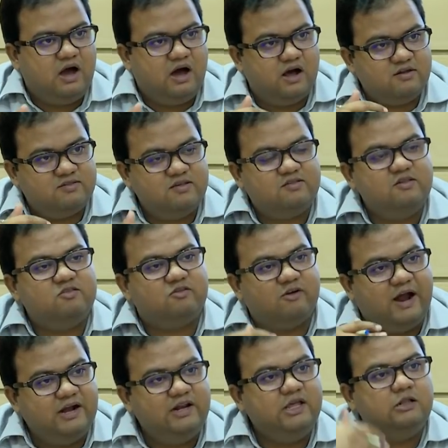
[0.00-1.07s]
RSS is
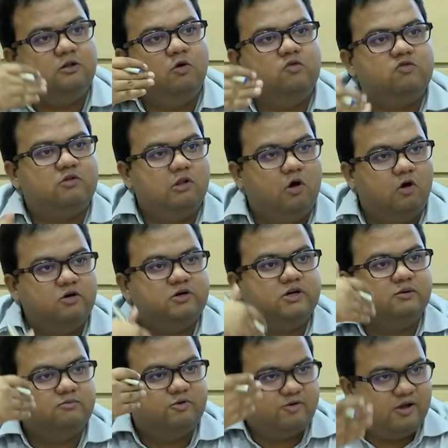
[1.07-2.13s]
riding those
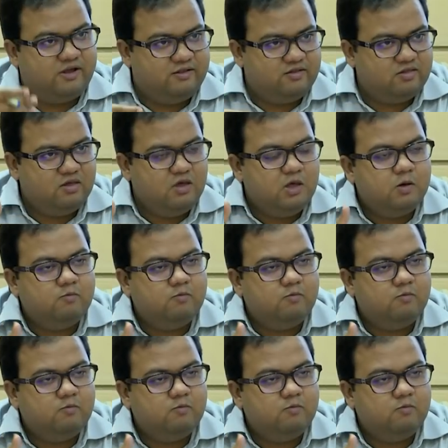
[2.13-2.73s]
long-term trends